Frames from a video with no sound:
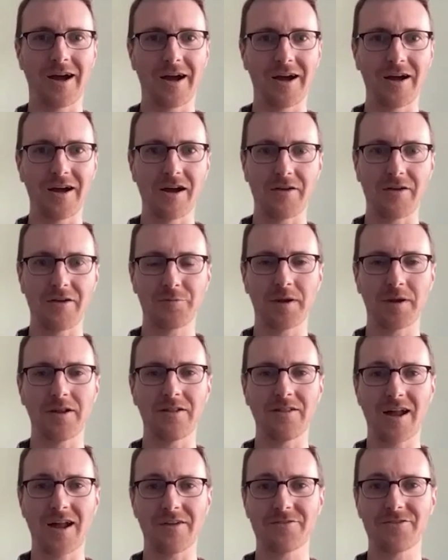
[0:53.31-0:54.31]
I
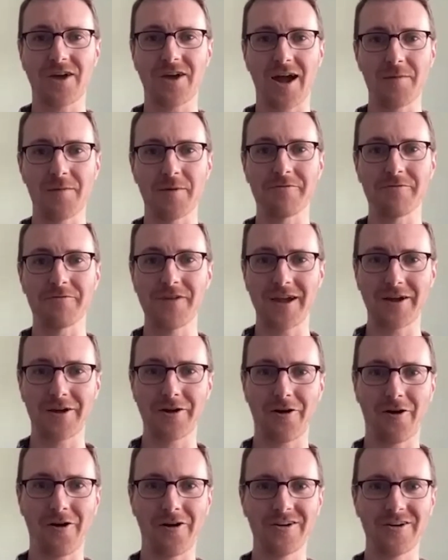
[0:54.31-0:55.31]
spent a lot of time at
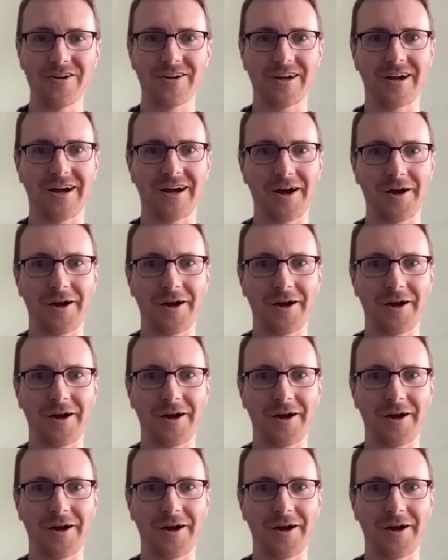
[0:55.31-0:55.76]
Vanguard